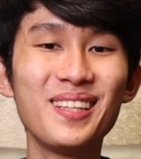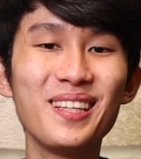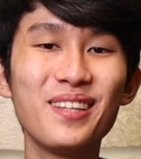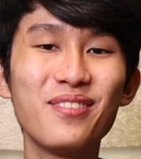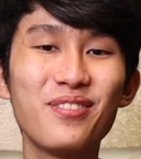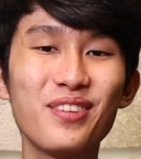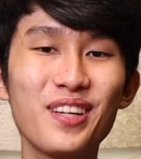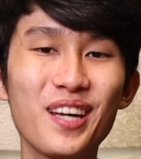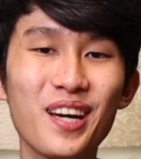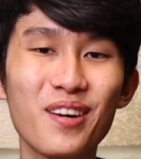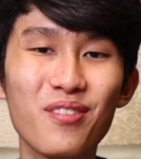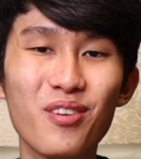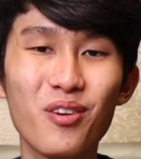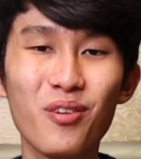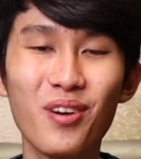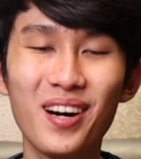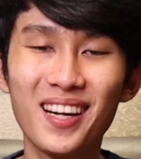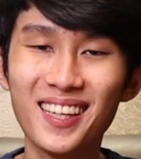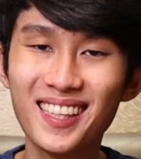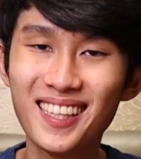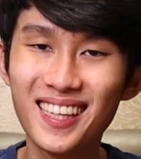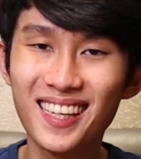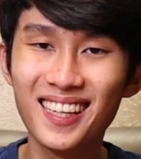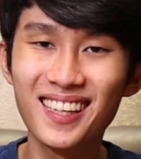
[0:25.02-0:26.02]
evening
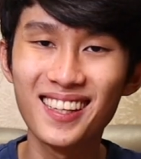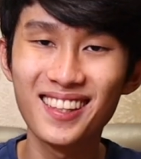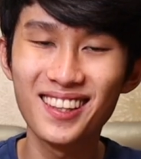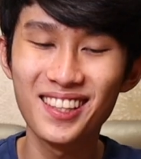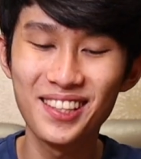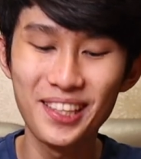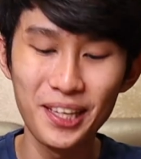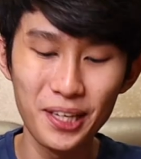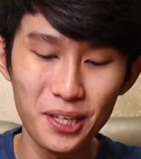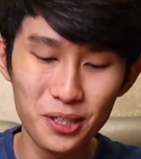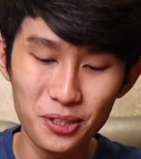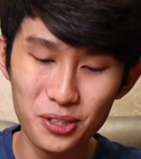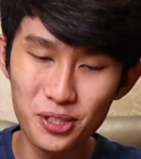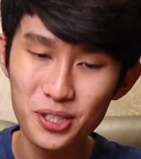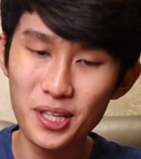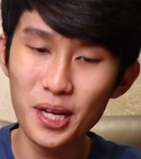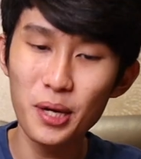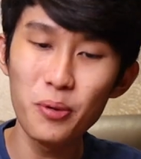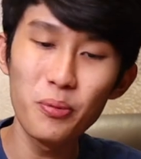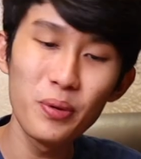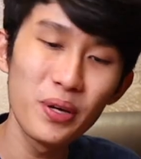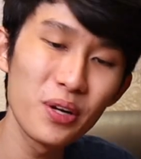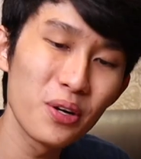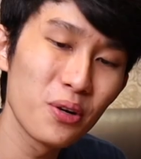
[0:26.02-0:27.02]
everyone, Kenneth here. Today
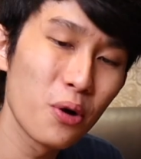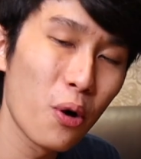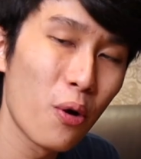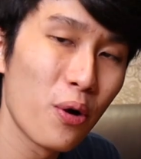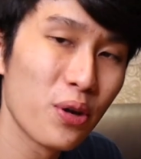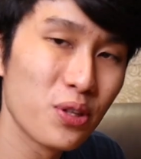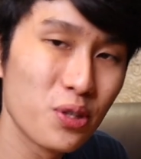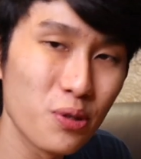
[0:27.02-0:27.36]
we are going